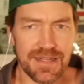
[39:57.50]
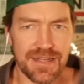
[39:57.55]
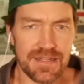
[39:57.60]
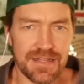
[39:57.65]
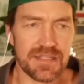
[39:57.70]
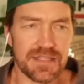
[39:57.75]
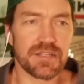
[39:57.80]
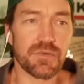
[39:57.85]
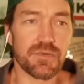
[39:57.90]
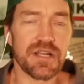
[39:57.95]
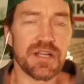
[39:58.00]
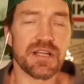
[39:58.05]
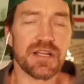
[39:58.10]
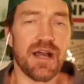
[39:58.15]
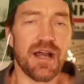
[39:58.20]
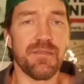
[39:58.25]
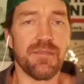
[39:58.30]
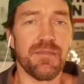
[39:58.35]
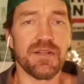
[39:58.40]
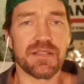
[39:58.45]
Since we're in
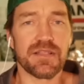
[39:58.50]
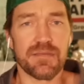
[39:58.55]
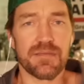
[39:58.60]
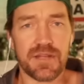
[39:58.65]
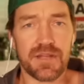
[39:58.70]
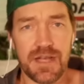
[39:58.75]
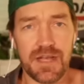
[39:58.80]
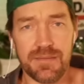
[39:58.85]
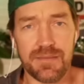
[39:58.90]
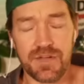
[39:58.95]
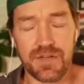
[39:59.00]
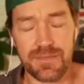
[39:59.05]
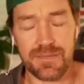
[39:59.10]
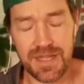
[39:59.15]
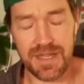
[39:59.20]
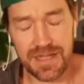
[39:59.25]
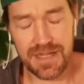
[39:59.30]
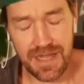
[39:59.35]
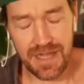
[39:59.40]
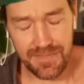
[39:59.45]
comments, I'm comment on
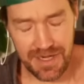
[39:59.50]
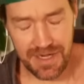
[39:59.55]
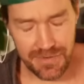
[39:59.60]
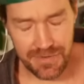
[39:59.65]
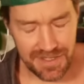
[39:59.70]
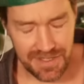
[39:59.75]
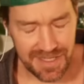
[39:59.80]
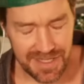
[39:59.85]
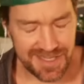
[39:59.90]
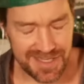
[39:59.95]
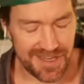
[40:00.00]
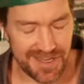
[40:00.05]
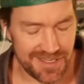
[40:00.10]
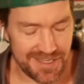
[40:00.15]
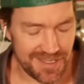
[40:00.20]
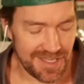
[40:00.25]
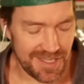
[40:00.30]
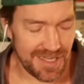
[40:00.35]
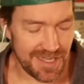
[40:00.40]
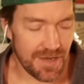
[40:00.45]
my comment. I realized I
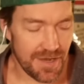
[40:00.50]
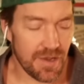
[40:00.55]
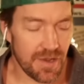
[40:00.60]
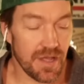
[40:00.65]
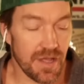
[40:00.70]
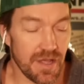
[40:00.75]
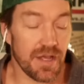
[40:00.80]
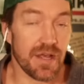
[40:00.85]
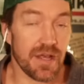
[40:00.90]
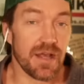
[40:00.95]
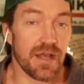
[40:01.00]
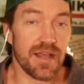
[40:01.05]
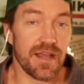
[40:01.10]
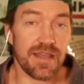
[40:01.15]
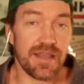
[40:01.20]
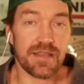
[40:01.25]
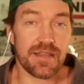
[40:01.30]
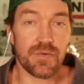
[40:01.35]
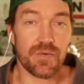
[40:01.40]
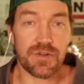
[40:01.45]
just said,
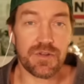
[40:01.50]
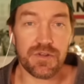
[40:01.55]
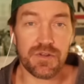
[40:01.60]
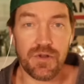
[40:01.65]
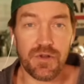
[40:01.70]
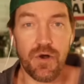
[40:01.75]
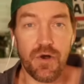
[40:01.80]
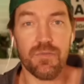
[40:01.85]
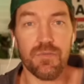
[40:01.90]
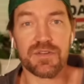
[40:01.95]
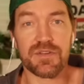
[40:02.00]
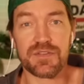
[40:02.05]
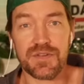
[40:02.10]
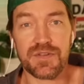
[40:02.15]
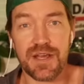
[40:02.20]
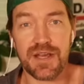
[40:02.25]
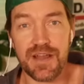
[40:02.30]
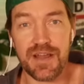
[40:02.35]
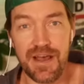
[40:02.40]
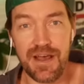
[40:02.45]
"Hey, when you're homeless, you
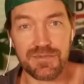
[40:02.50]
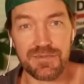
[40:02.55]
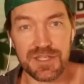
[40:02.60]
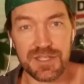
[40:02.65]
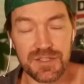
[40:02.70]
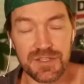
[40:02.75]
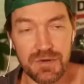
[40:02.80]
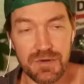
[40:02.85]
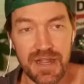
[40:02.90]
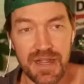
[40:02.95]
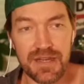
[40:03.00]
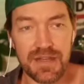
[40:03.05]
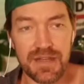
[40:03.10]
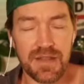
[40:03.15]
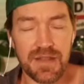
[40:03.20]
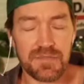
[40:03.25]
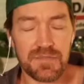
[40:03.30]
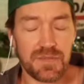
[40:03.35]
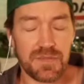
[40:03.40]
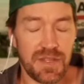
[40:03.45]
got options, right?"
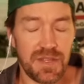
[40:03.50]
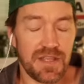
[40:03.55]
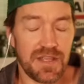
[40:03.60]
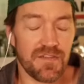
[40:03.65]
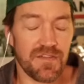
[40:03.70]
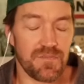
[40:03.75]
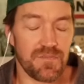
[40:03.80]
And I'm speaking of